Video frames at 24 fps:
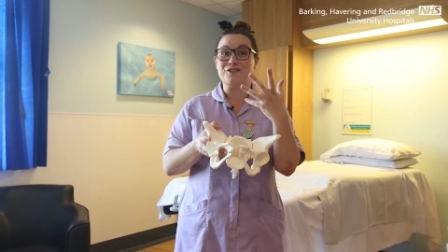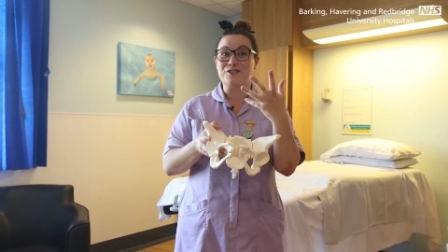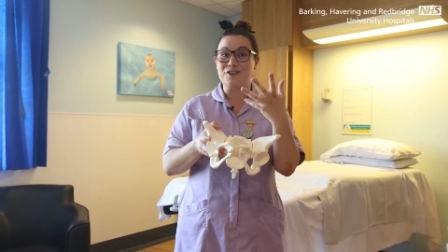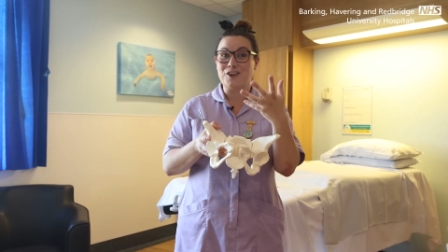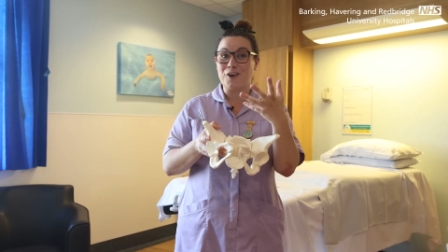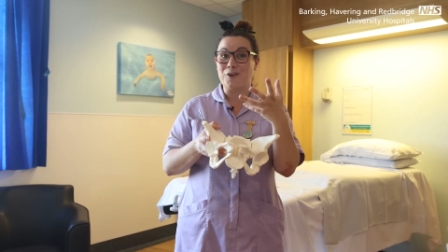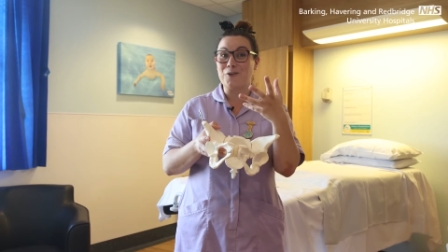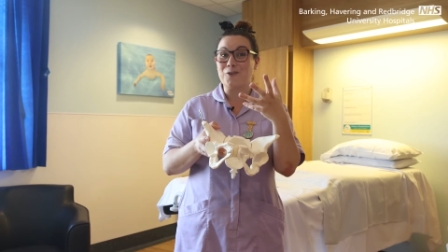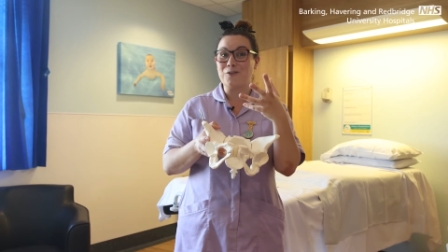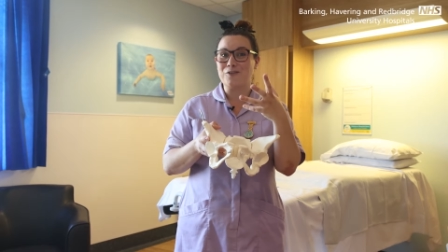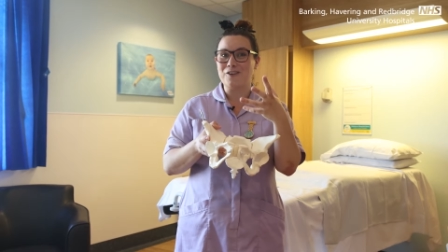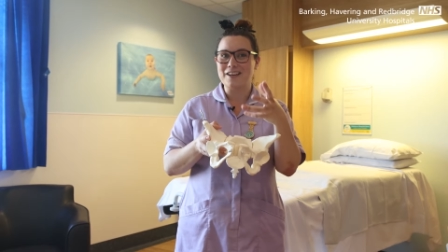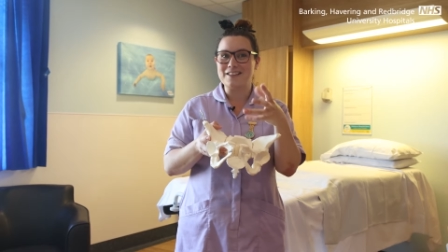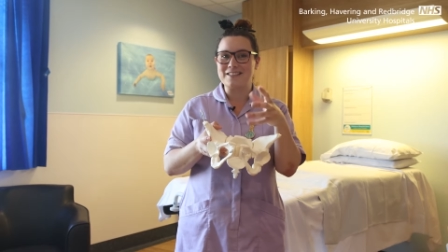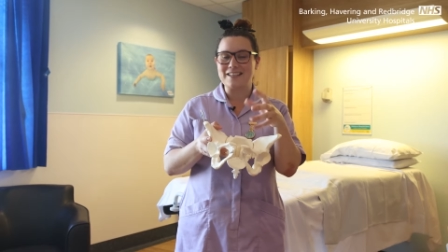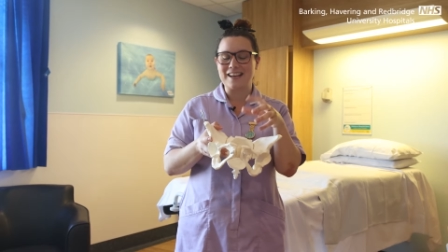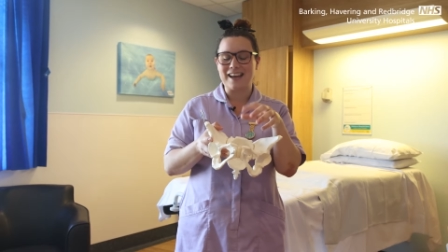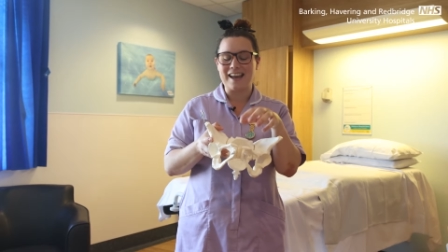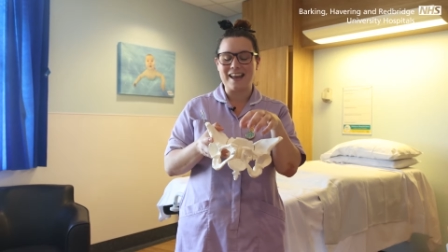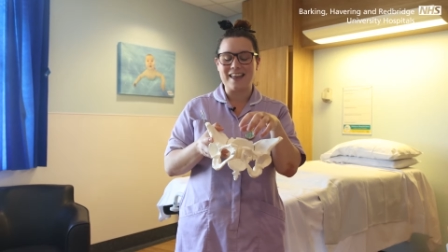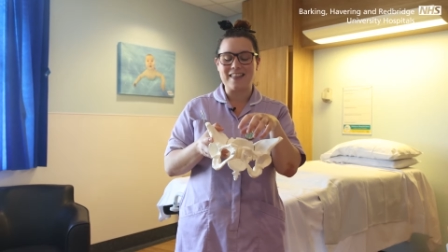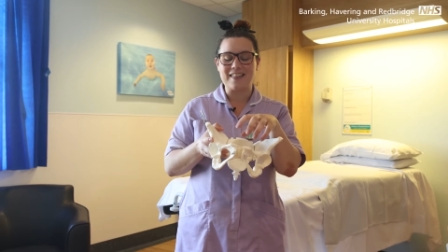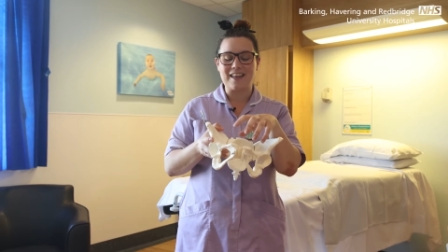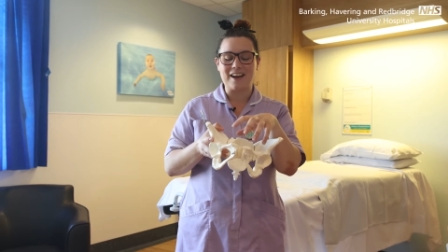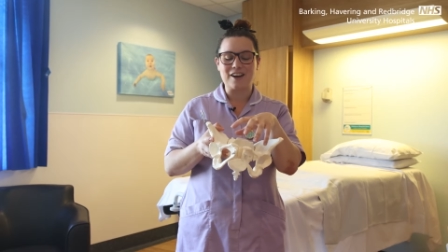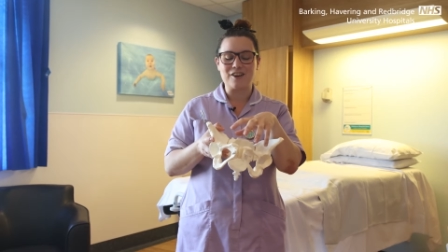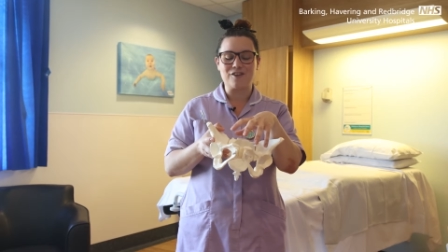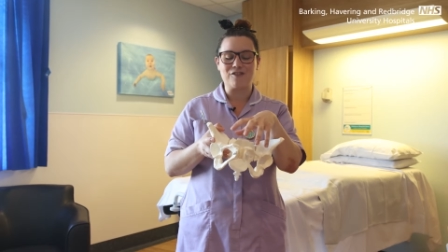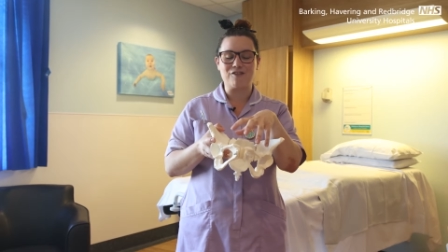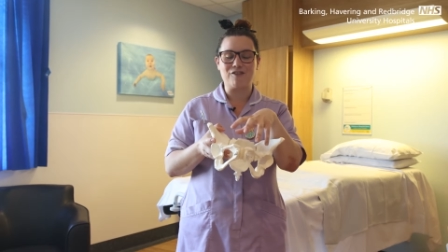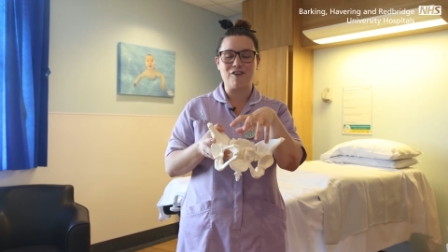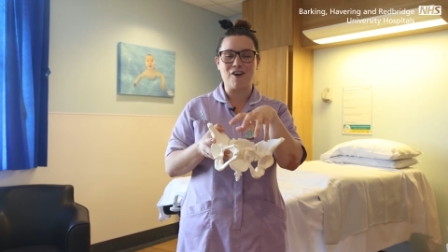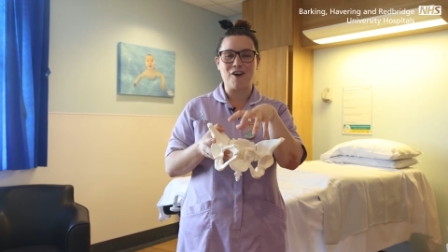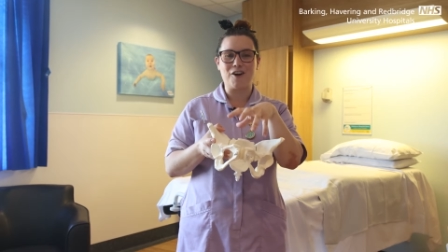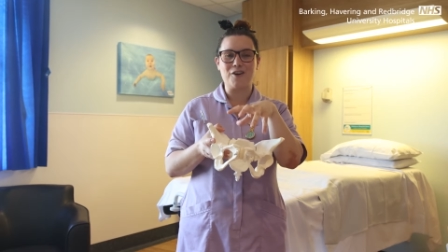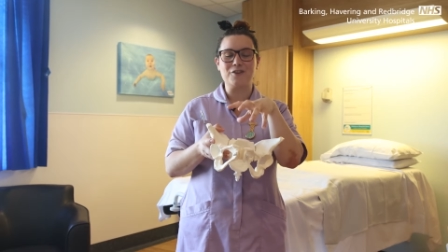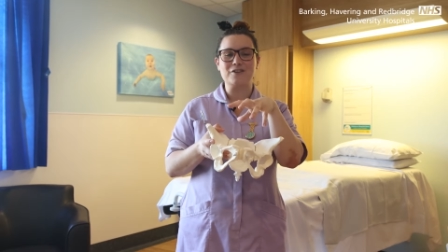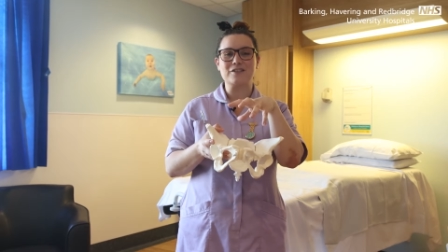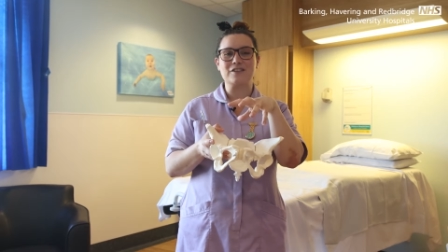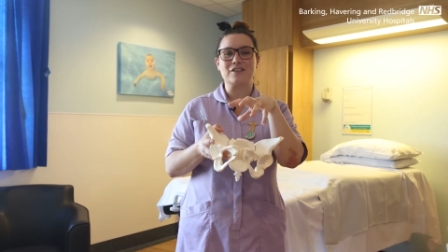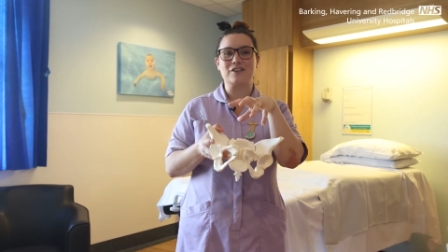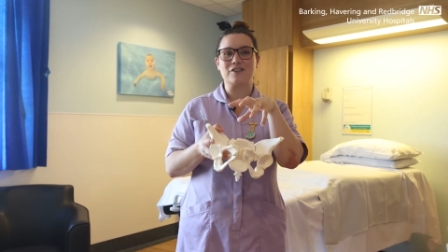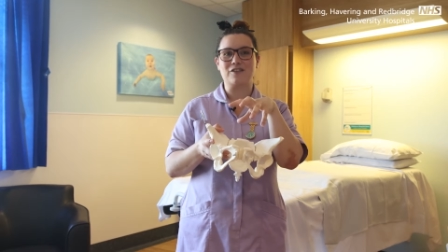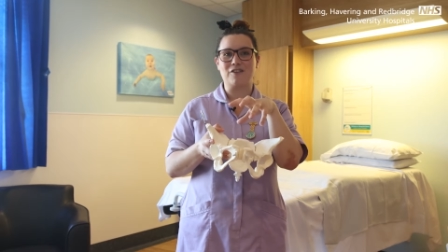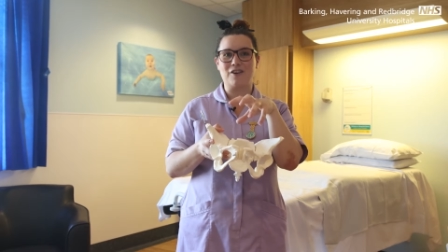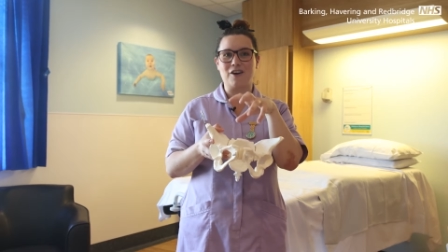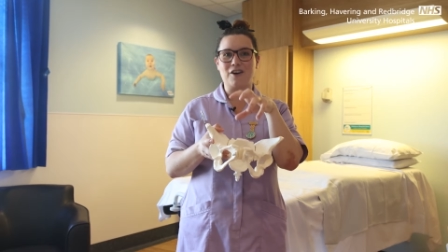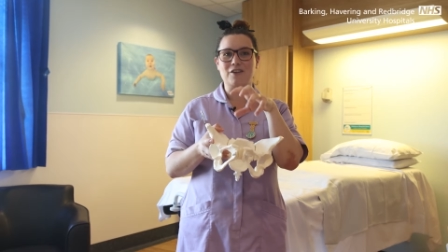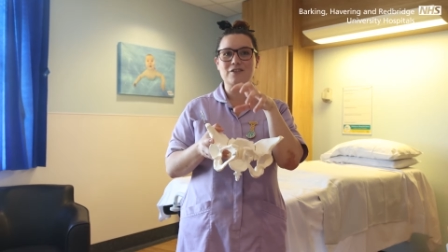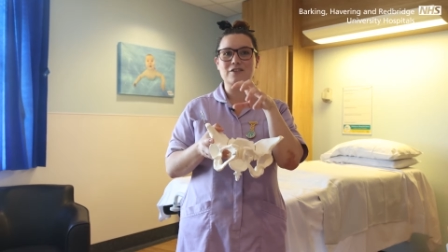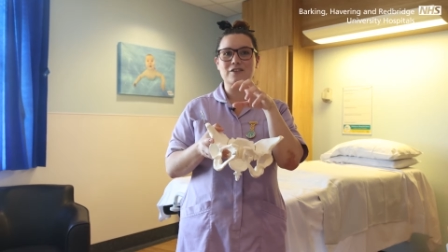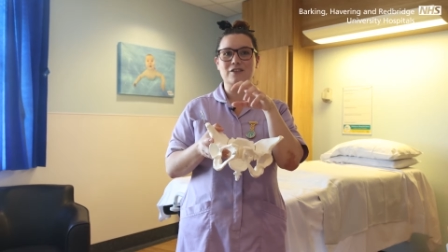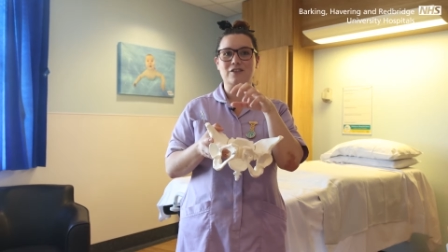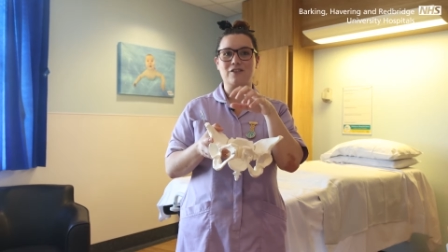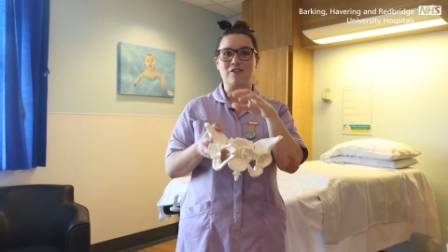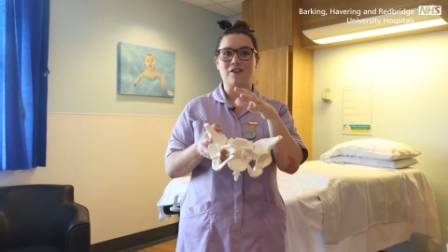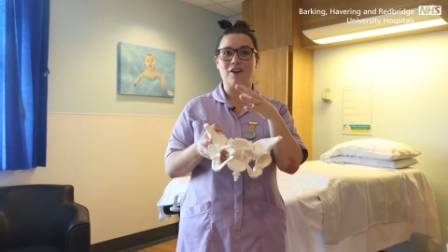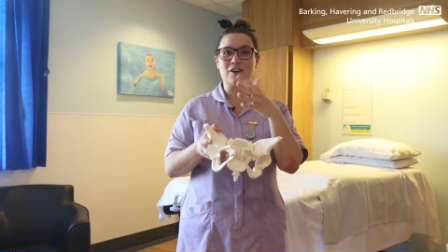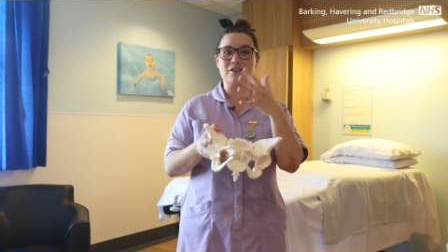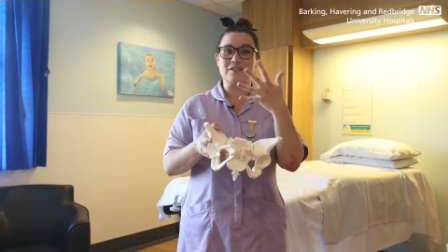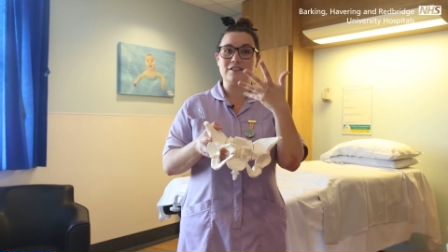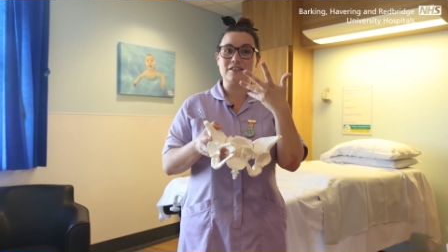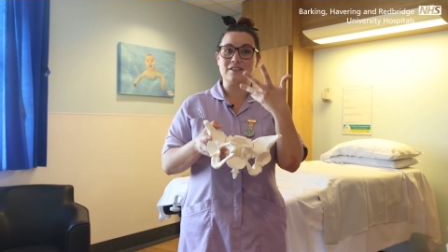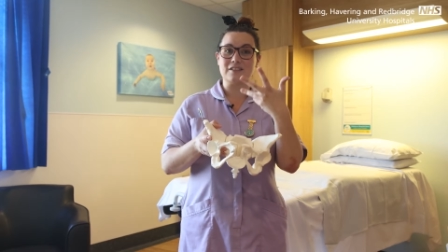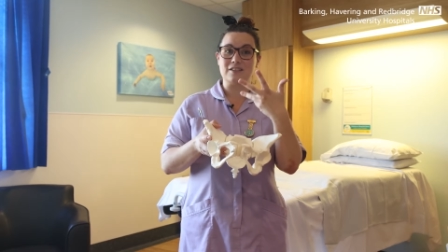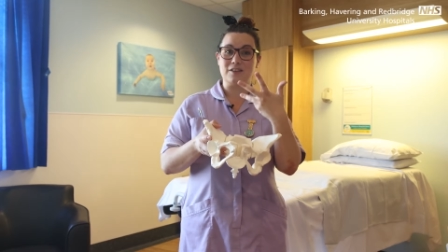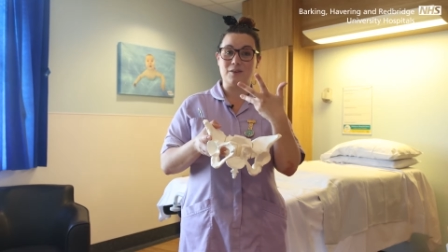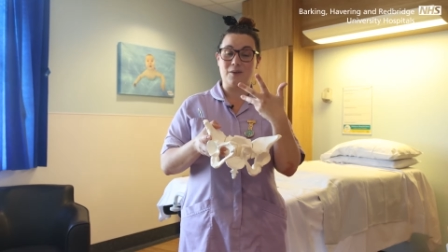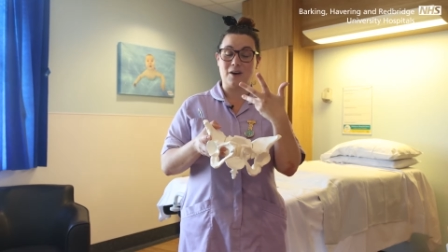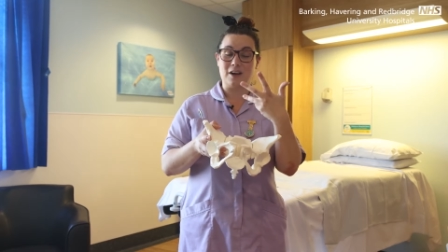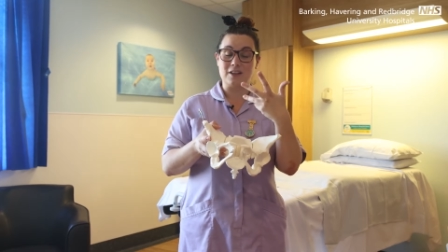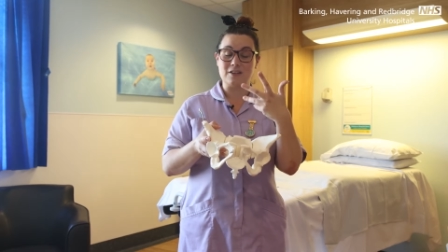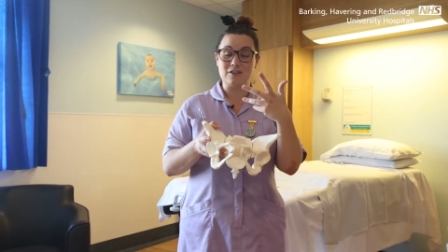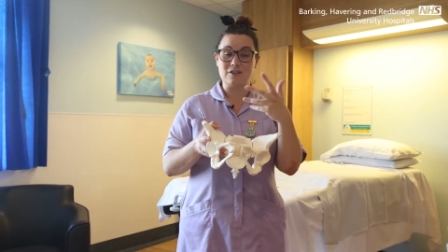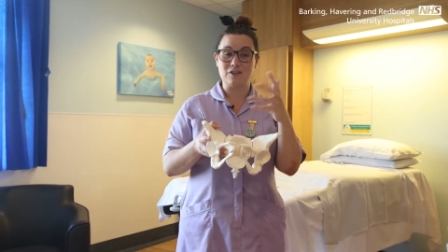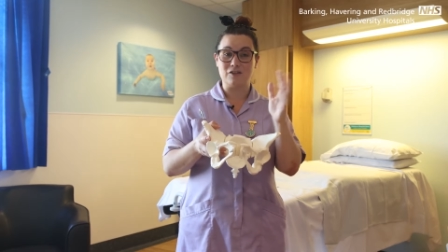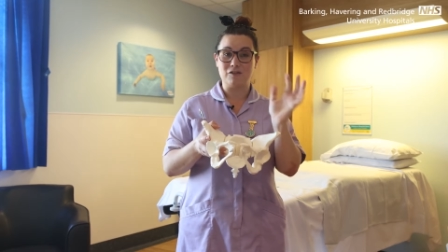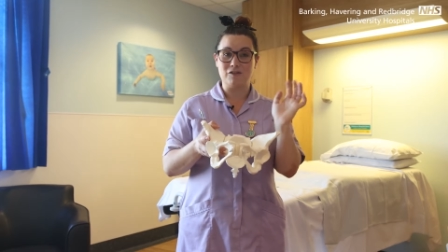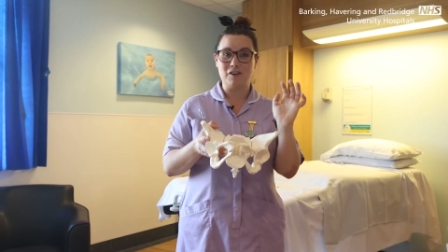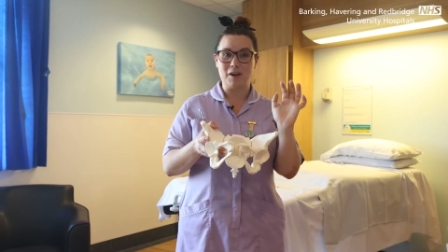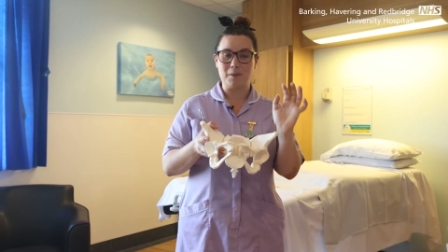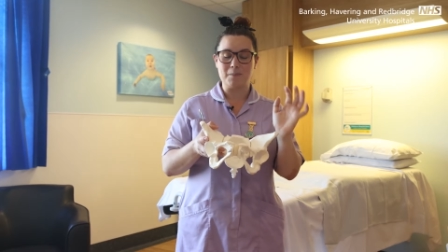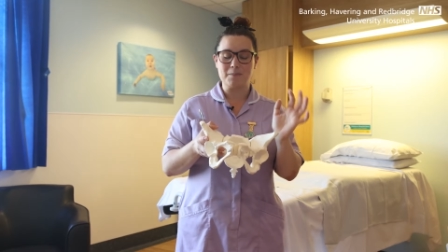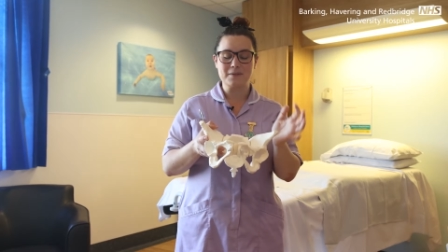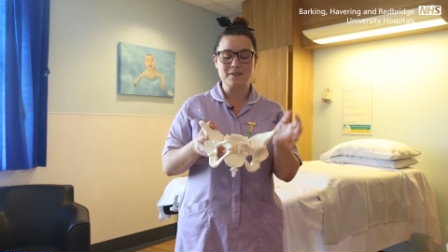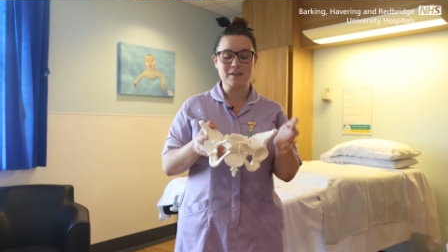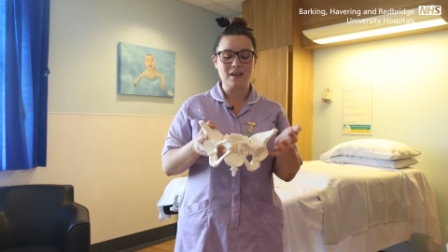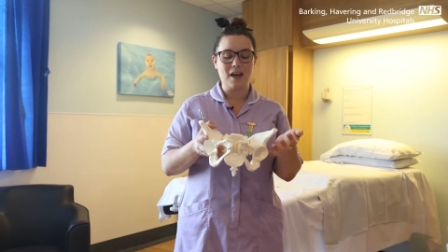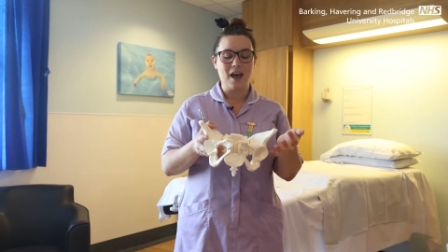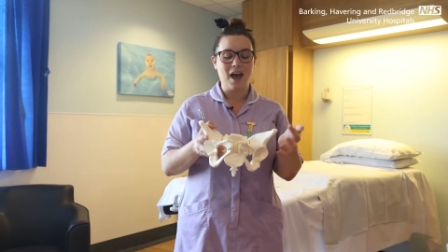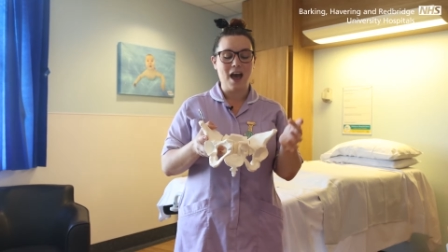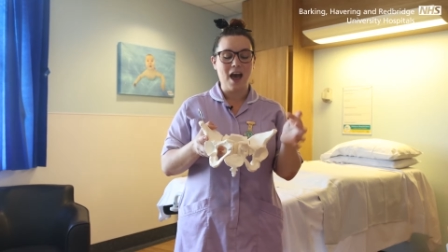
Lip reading: know already, that grows and grows and grows until under your ribs.